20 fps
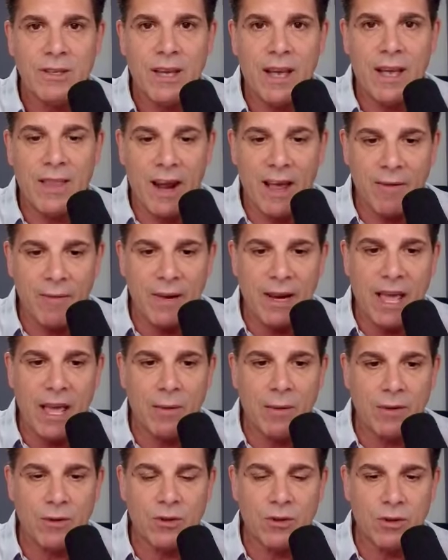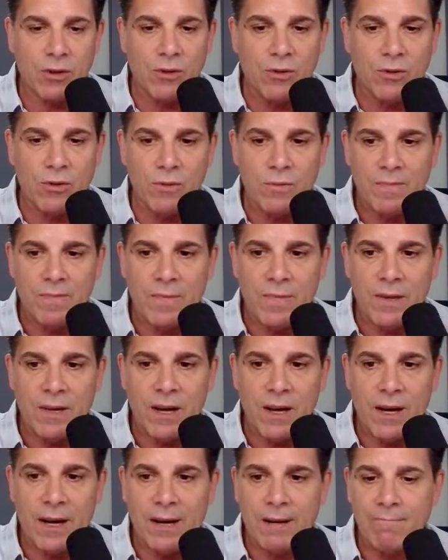and that I've been able to
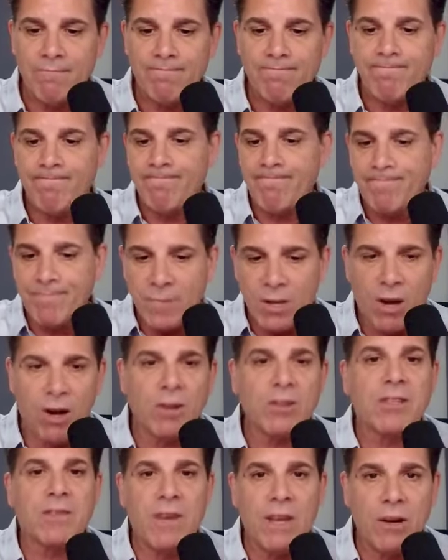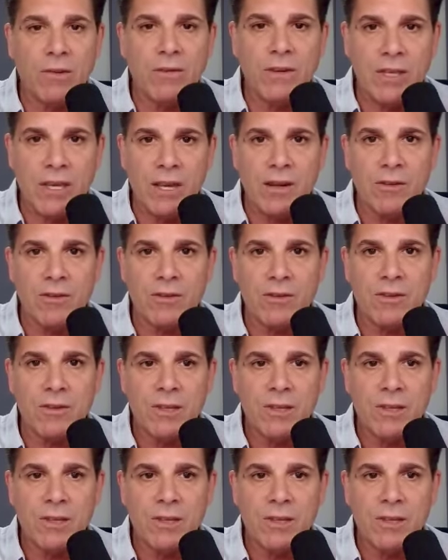cultivate over years.